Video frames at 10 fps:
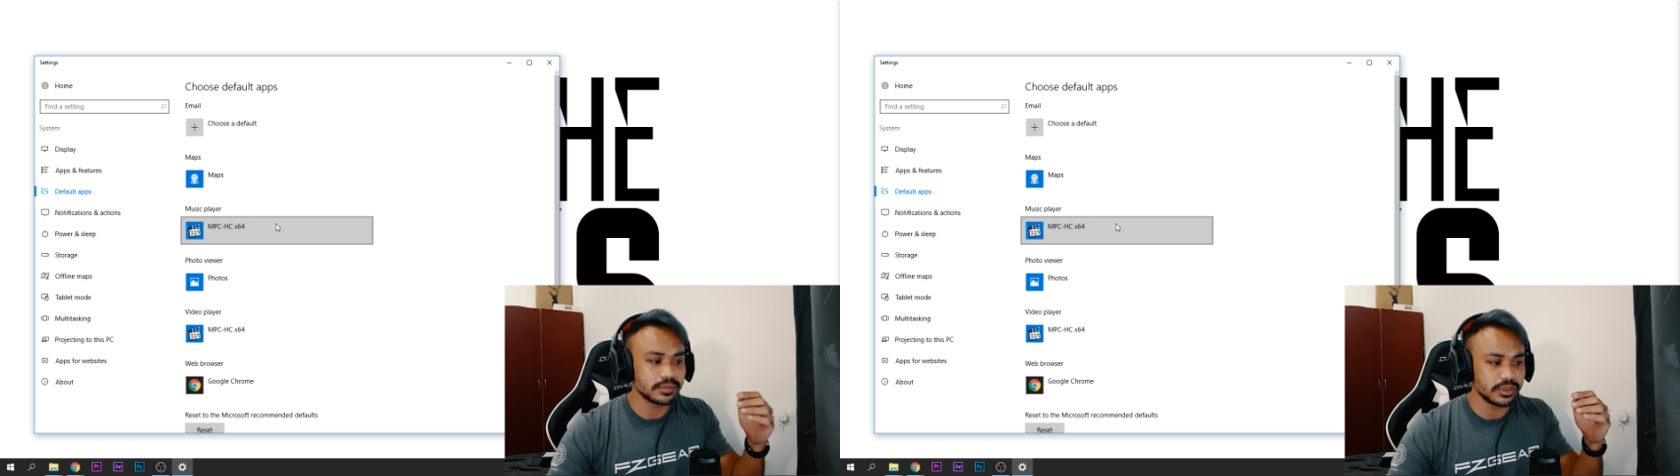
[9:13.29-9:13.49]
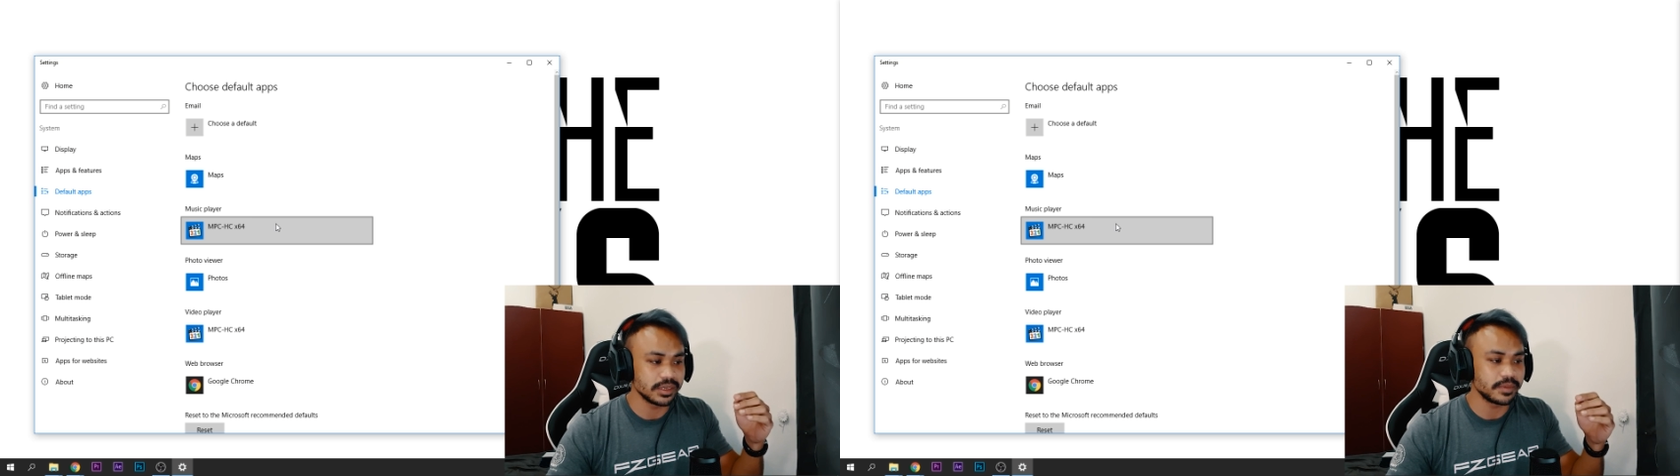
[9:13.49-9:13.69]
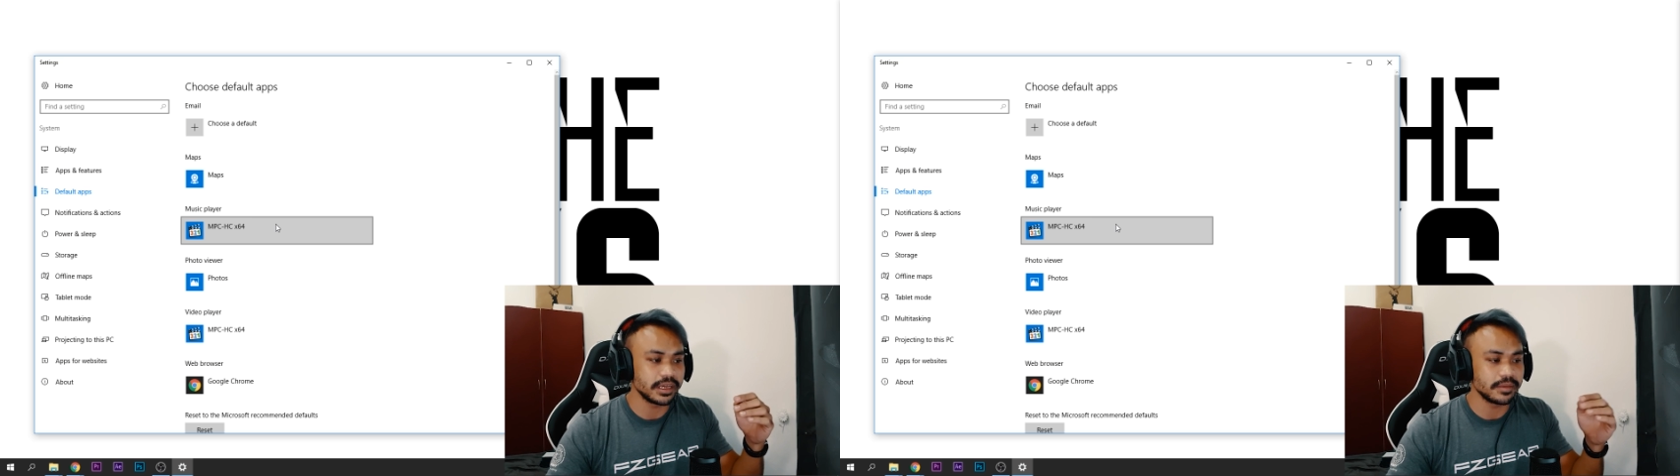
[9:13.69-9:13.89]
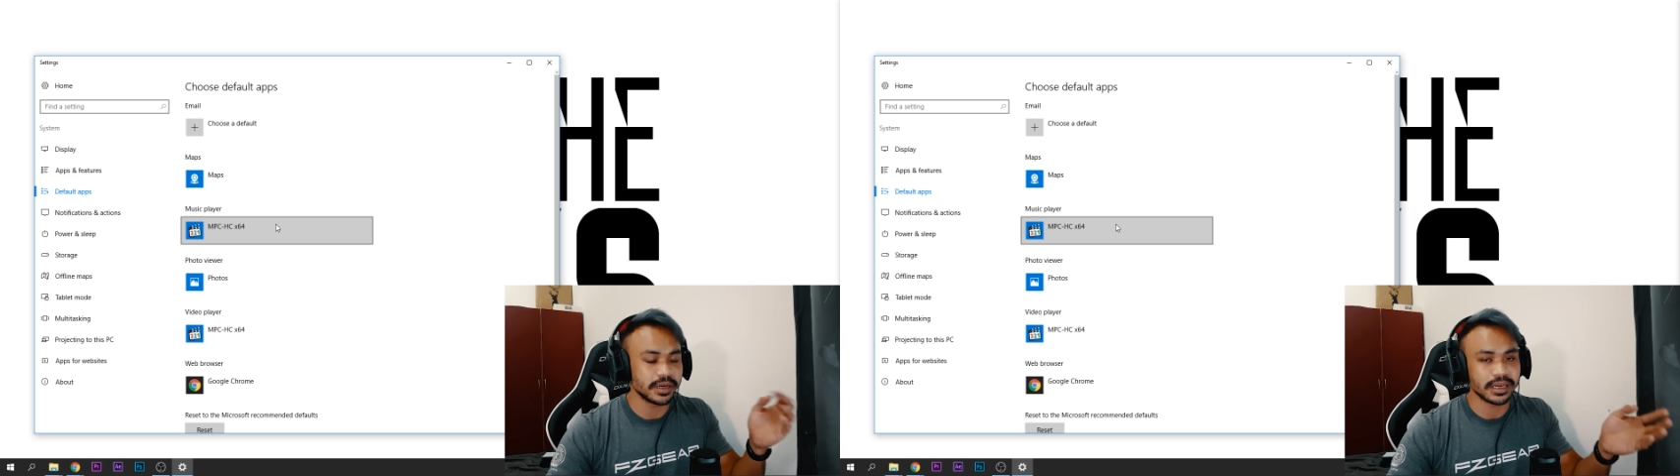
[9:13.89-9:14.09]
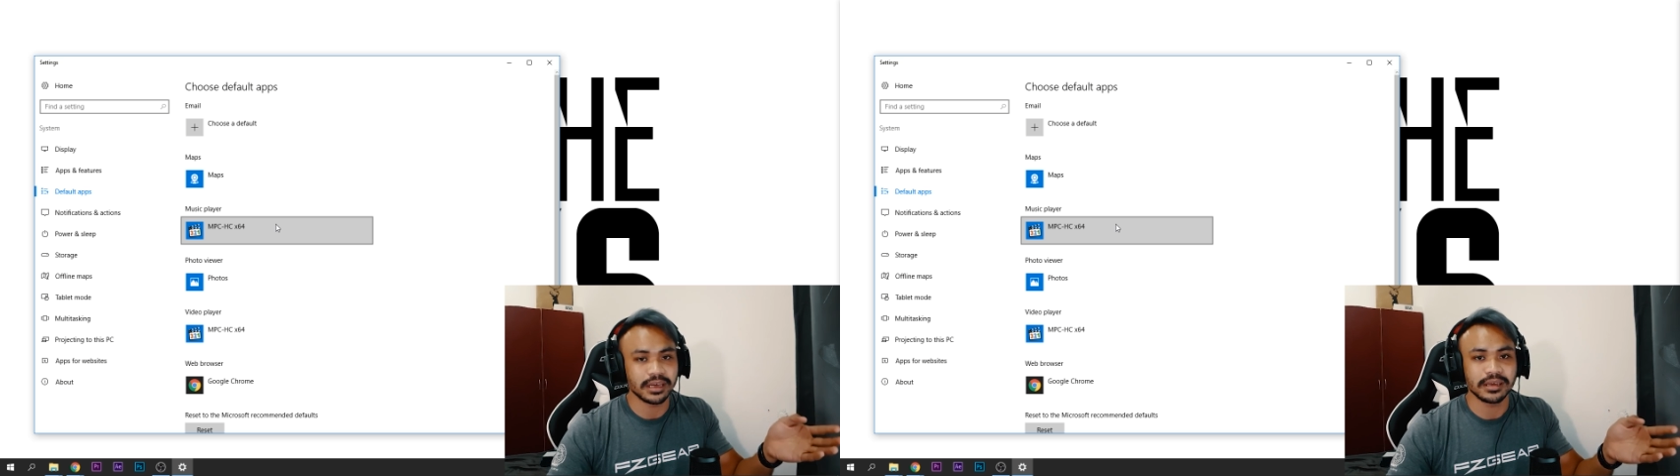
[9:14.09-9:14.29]
Music player
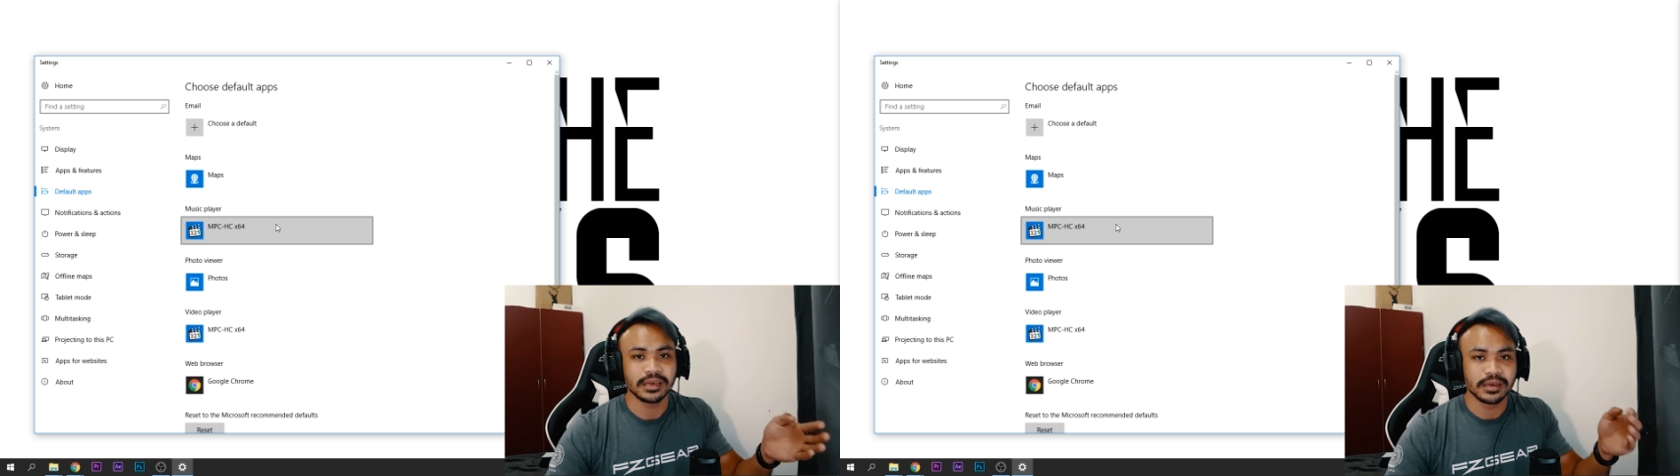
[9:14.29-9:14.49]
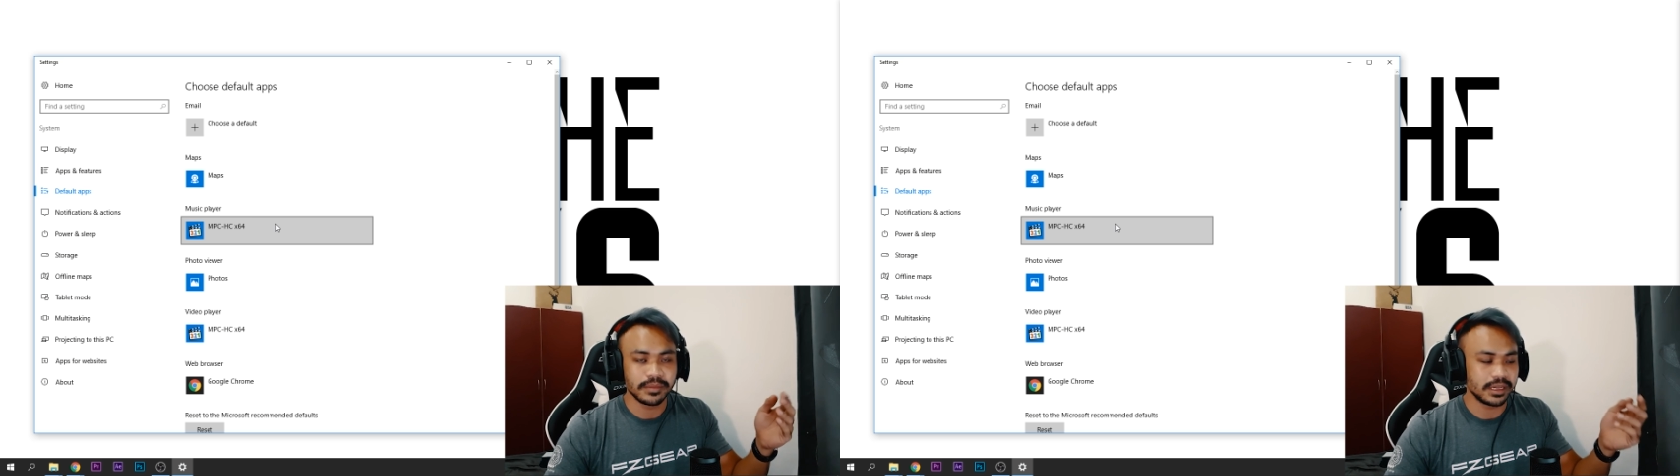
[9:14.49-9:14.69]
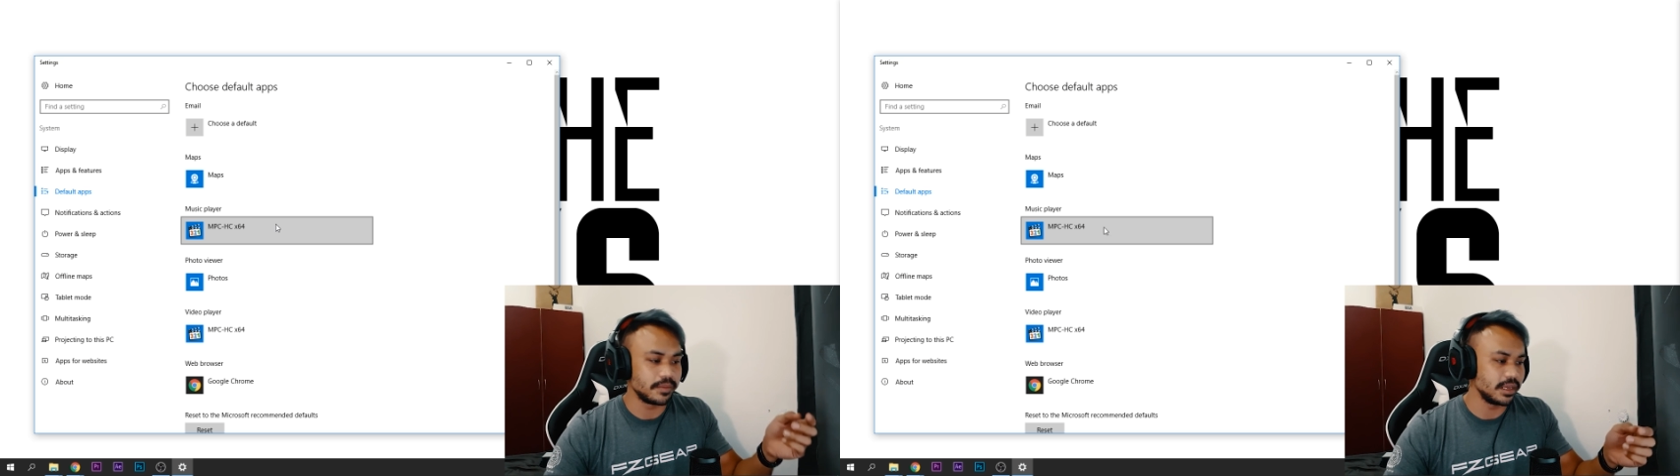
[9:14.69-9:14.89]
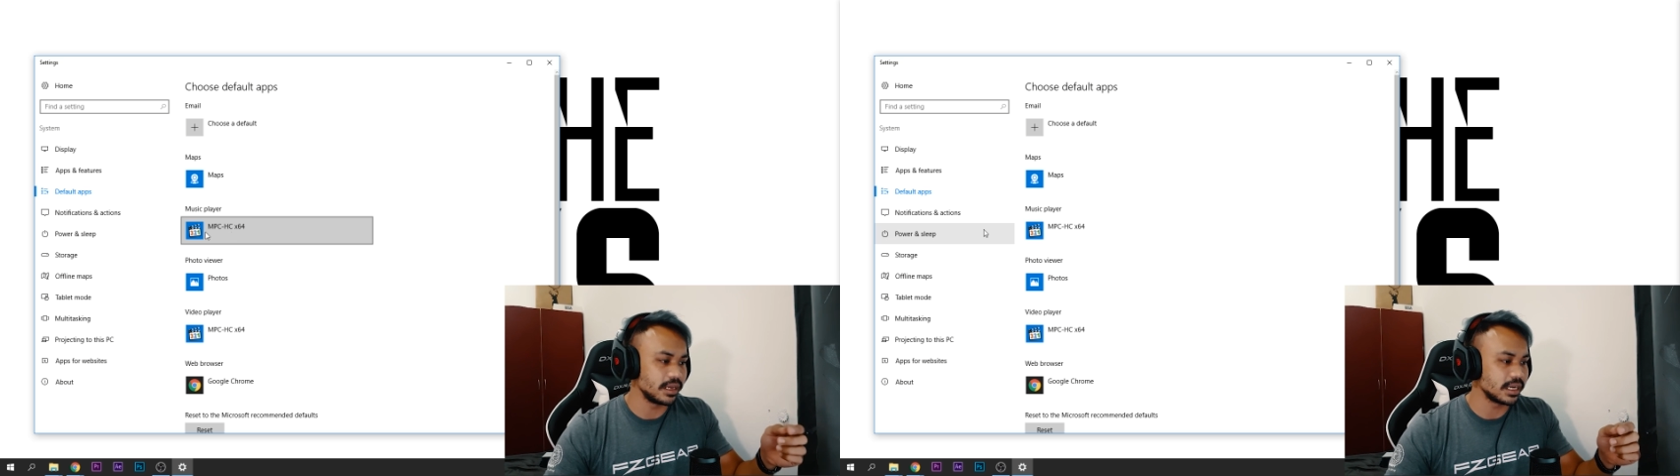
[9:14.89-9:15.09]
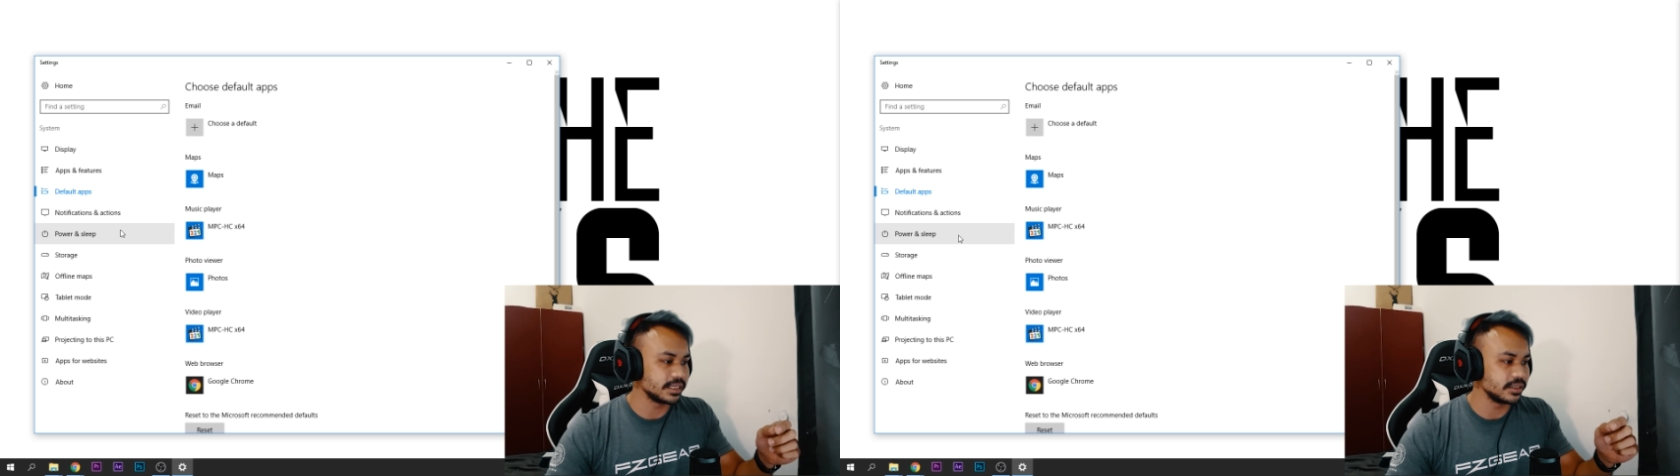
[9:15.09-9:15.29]
pakai media
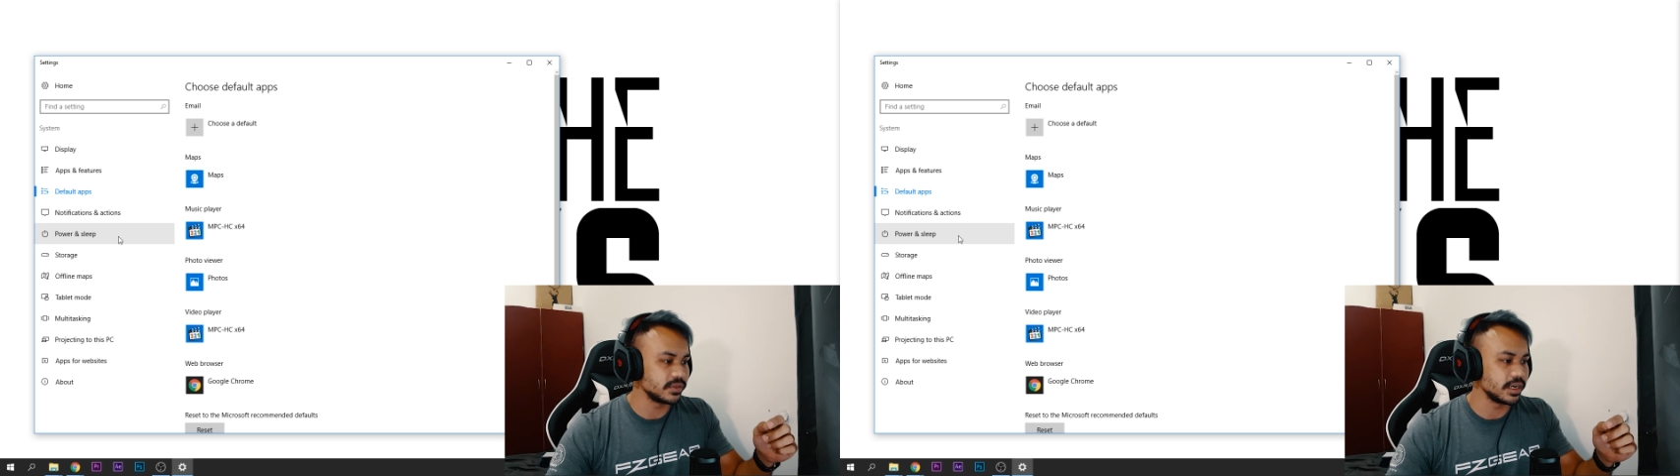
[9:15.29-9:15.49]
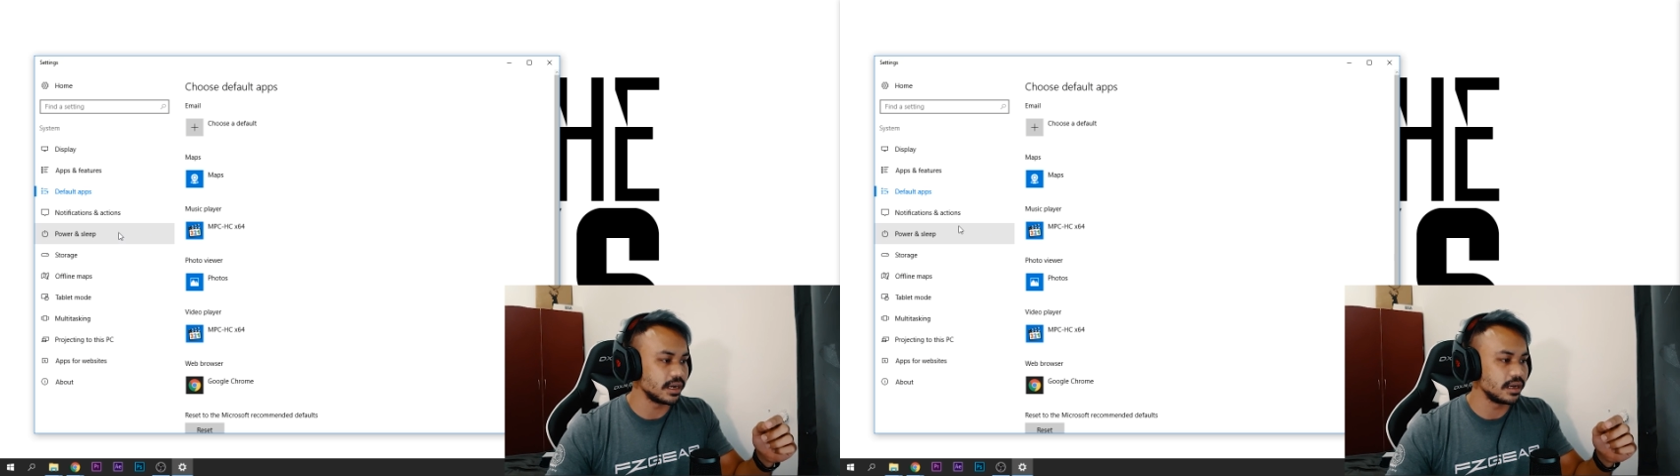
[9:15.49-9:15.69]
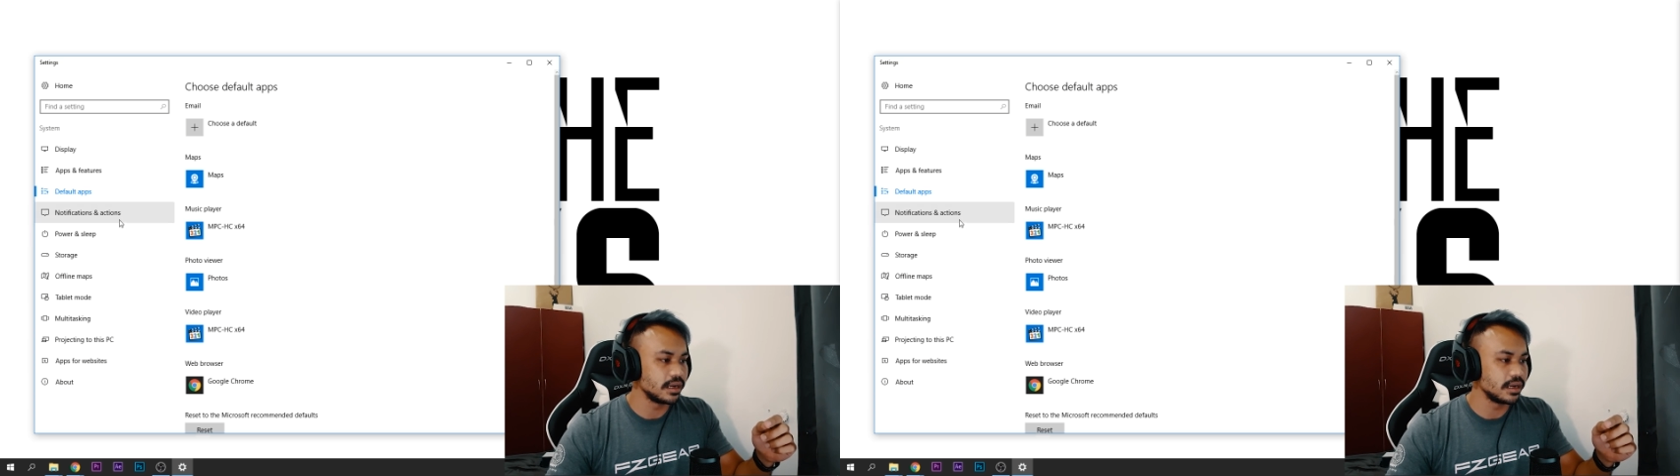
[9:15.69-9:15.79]
player classic juga.